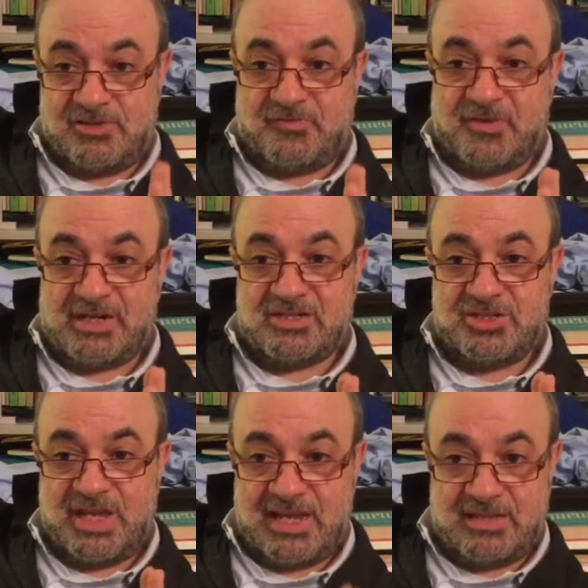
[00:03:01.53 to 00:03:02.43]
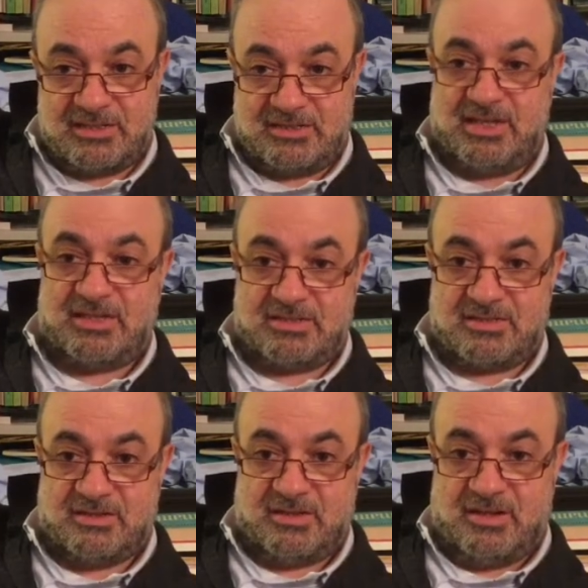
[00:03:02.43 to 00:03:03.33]
differentiating it
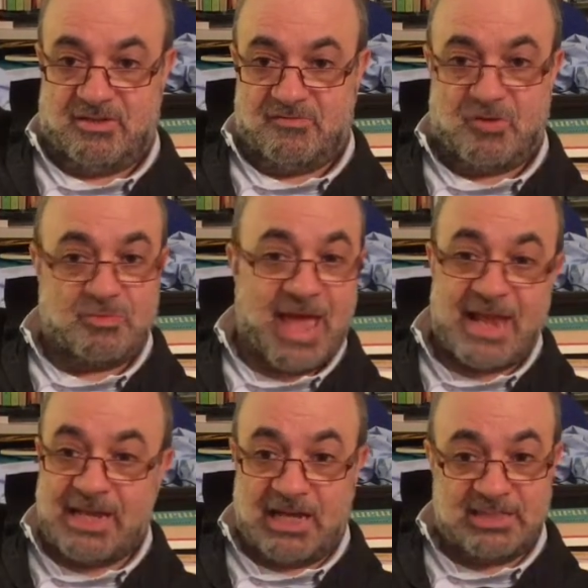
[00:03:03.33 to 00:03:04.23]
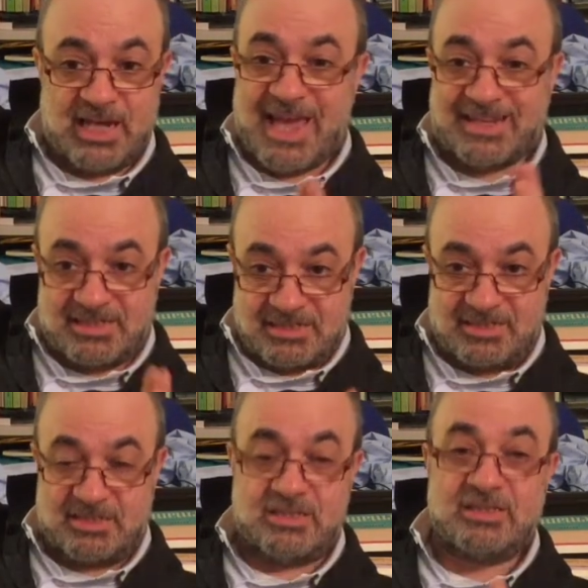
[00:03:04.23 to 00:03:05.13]
from any other
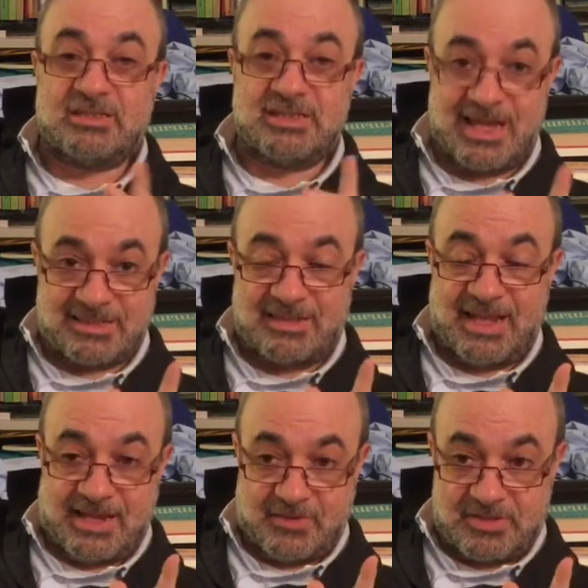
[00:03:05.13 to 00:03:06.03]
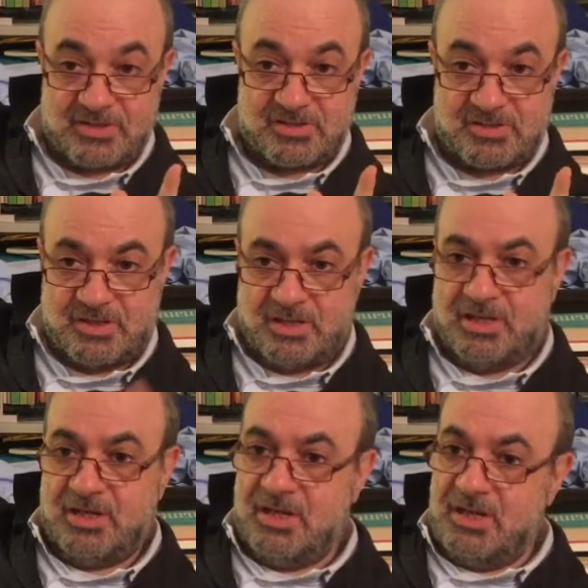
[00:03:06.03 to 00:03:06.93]
entity in that language.
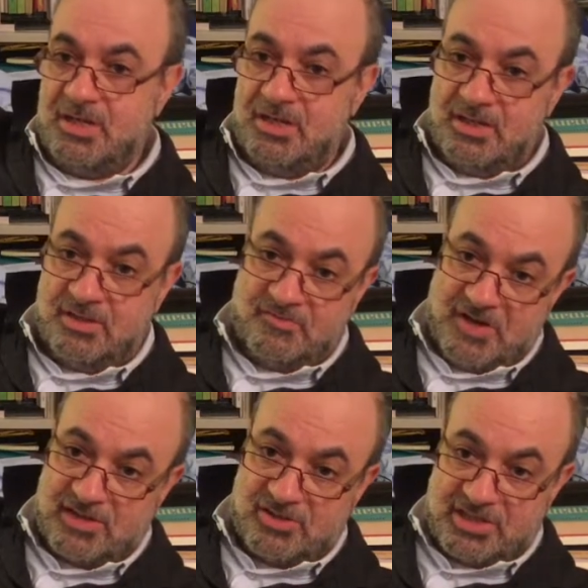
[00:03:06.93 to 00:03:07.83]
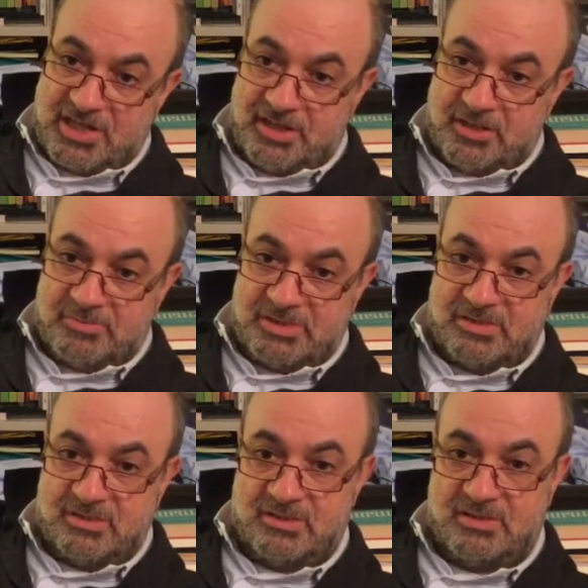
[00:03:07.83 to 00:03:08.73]
In French
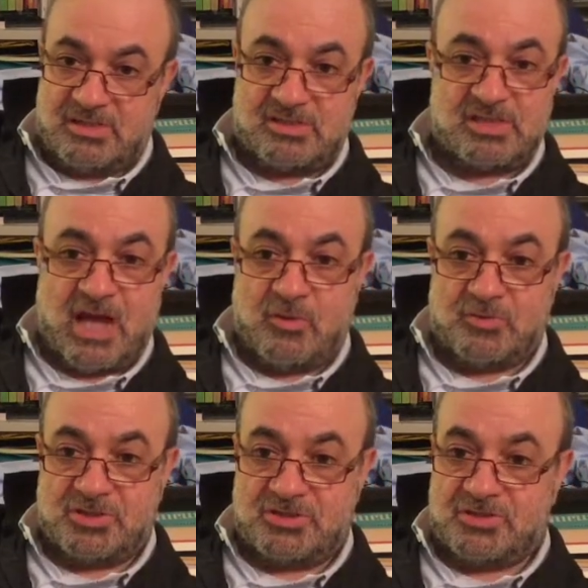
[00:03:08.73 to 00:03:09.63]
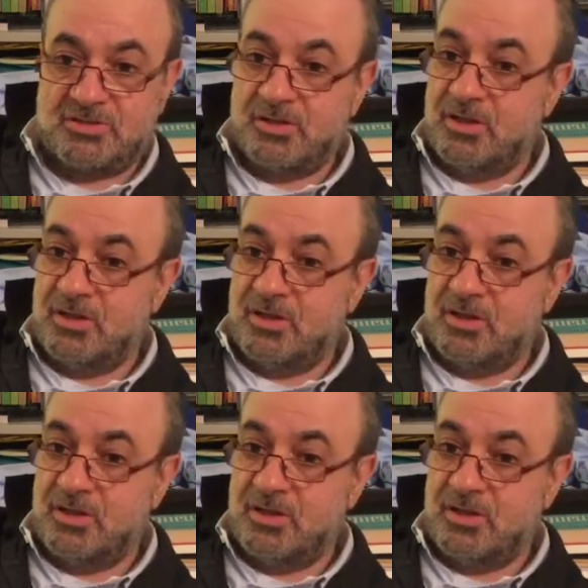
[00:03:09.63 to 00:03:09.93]
terms, this sounded